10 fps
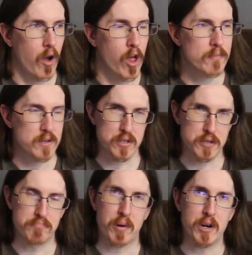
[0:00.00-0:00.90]

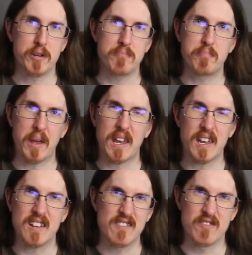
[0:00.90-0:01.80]
almost burnt
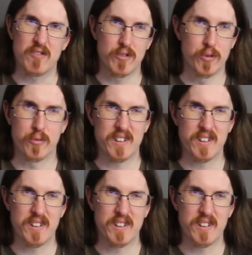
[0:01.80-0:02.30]
bacon